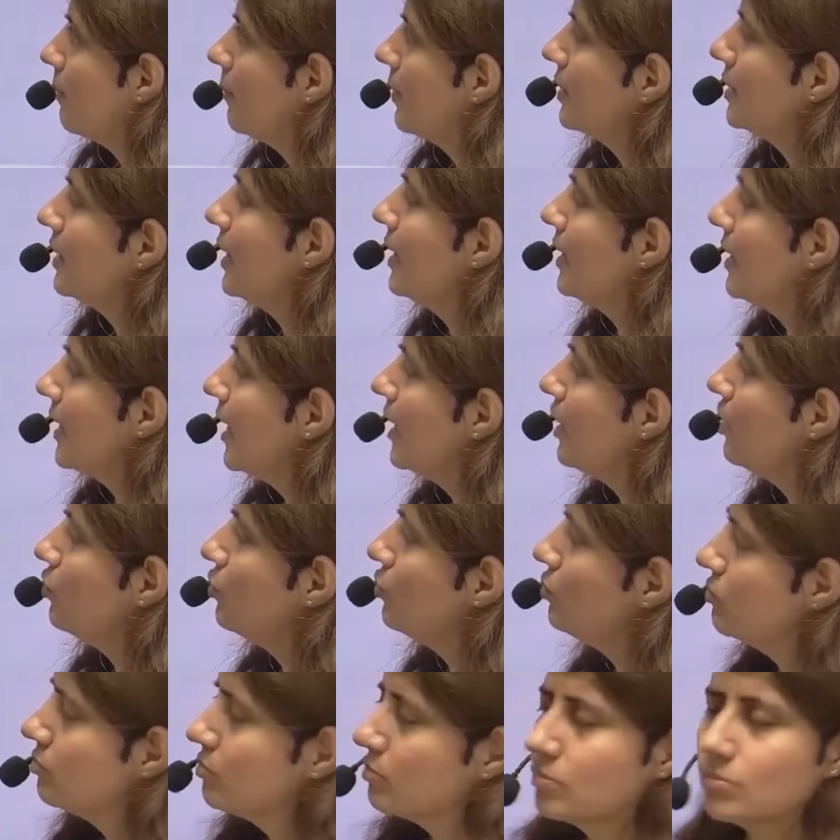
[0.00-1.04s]
But they'll tell
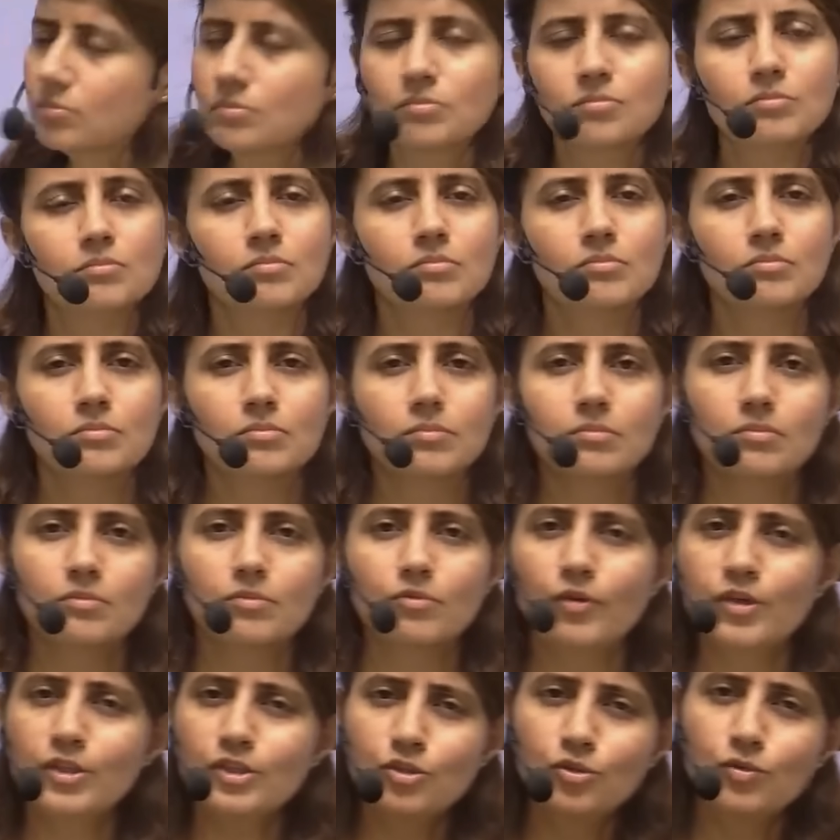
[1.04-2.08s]
you,
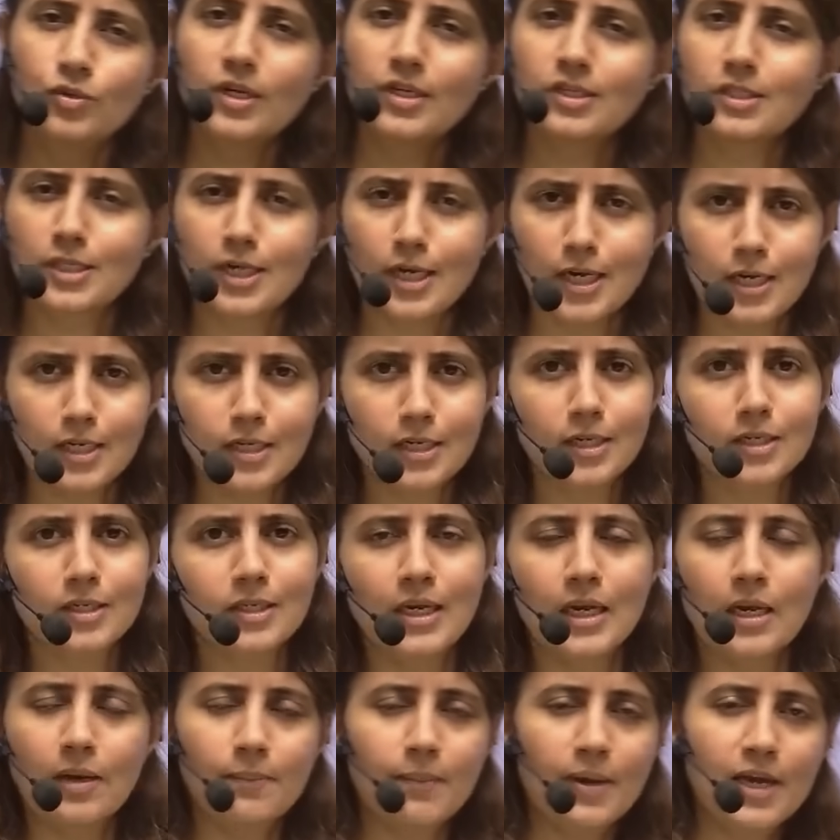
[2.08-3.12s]
once you get selected,
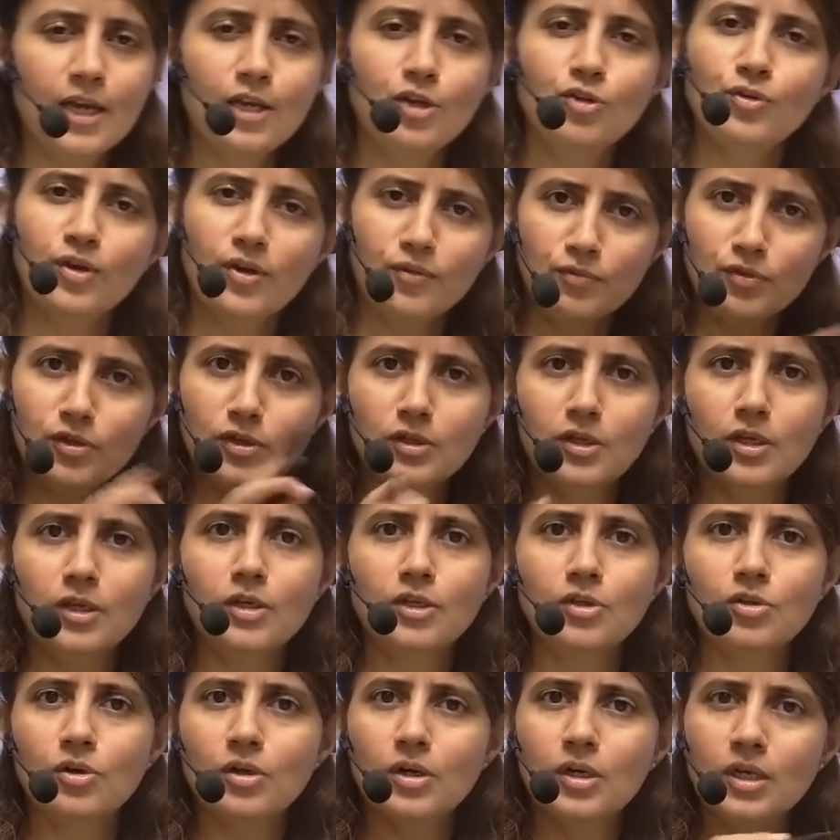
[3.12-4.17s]
they'll mail you
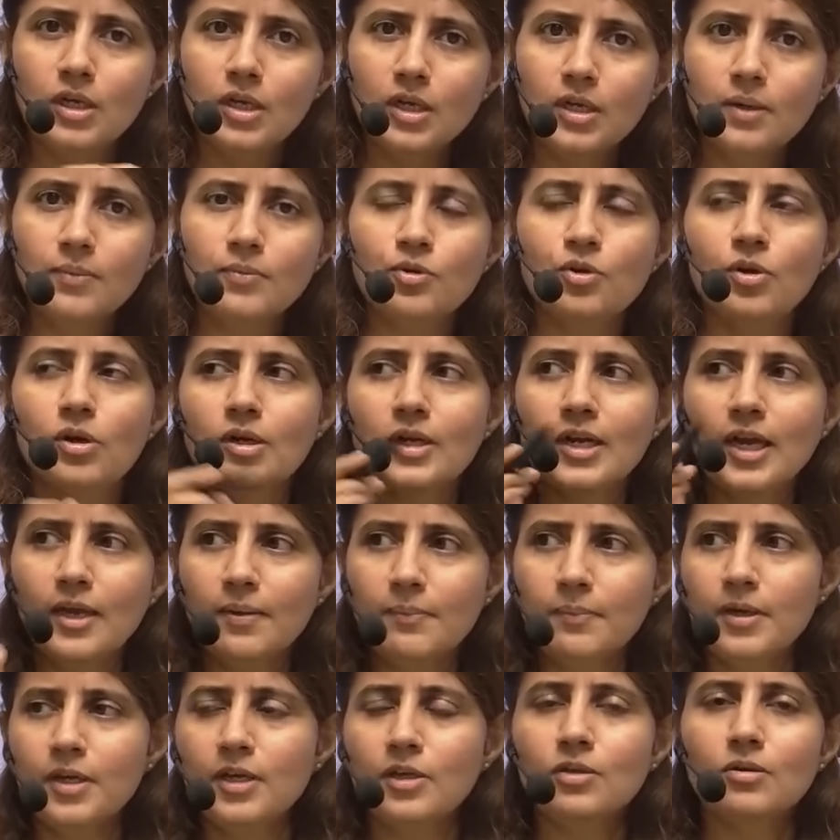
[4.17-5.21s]
everything, your team, your
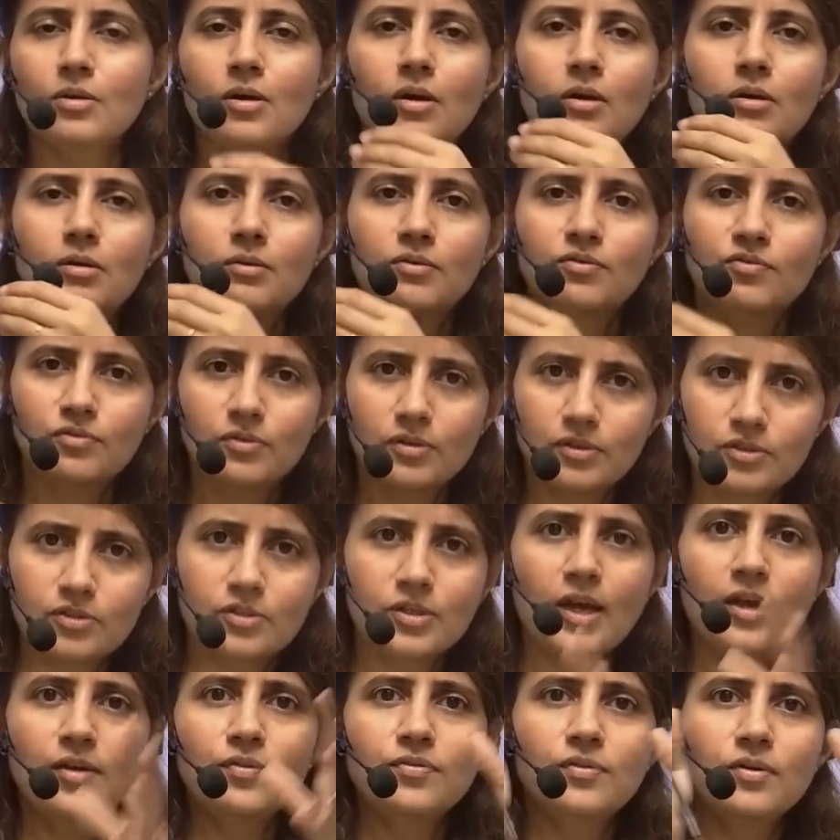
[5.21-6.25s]
timing, your
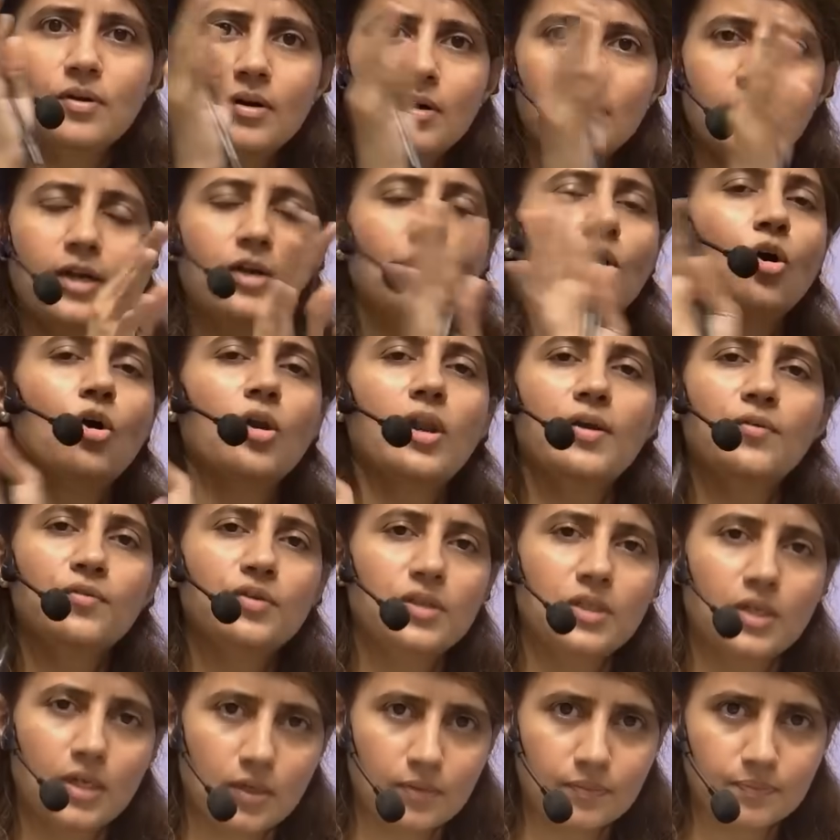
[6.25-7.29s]
stipend and all,
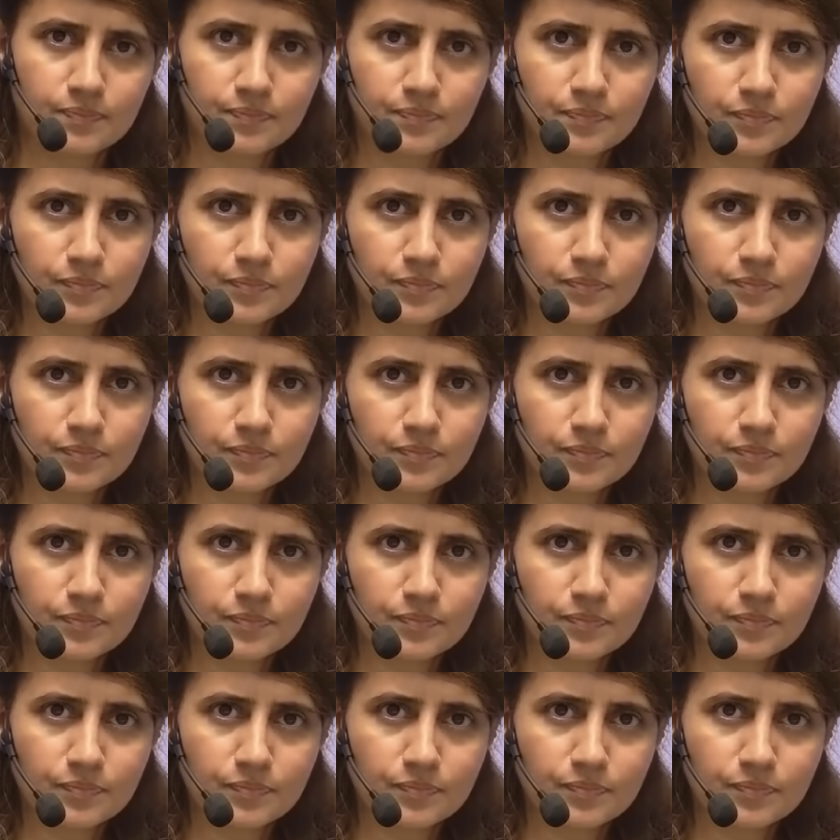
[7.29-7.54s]
everything.